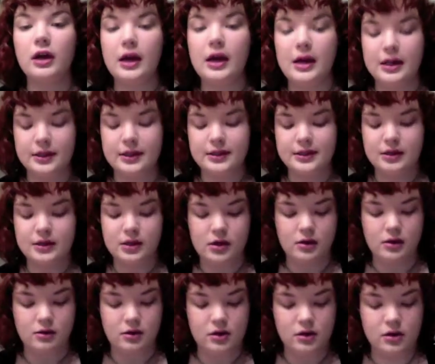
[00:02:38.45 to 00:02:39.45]
And
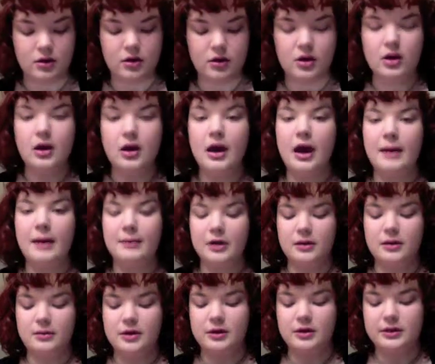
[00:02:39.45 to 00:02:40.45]
so I'm
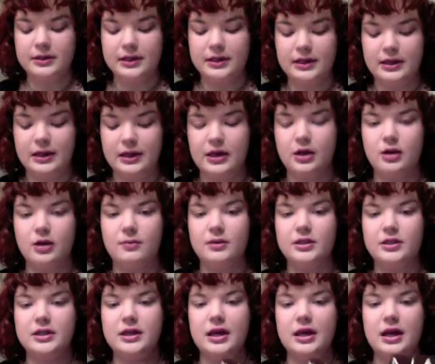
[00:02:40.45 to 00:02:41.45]
going to be using the Urban
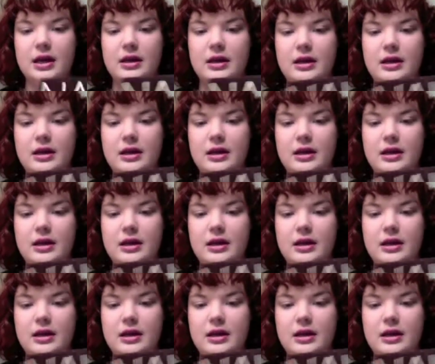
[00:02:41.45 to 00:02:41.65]
Decay